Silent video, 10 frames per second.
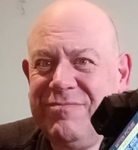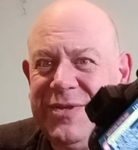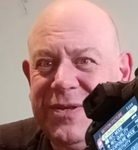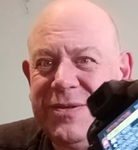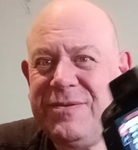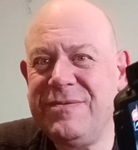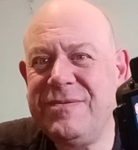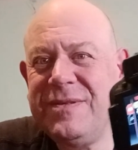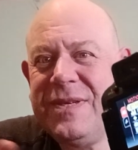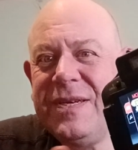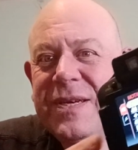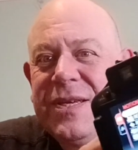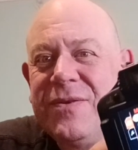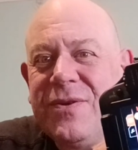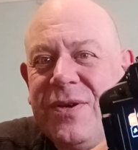you know,
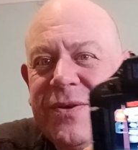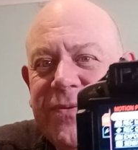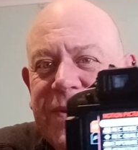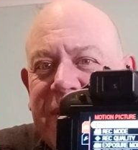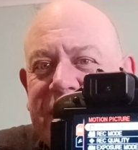you got your uh,